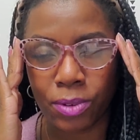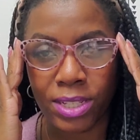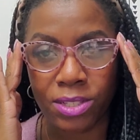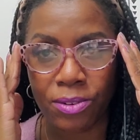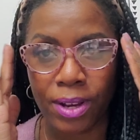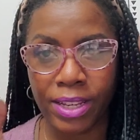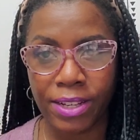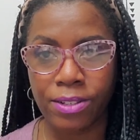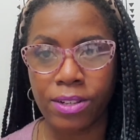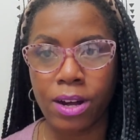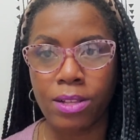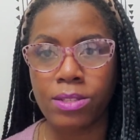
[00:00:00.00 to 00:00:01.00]
restaurant
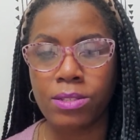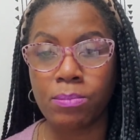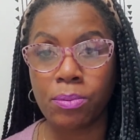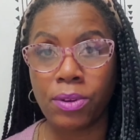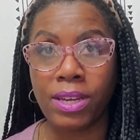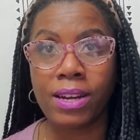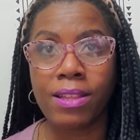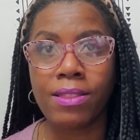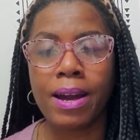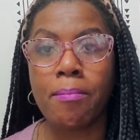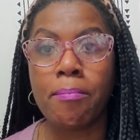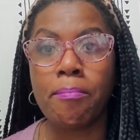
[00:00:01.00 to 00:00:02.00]
here called Saprika
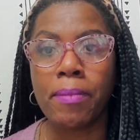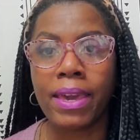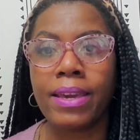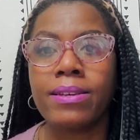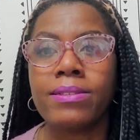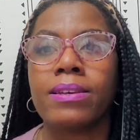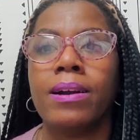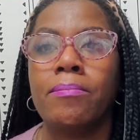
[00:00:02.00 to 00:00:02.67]
that makes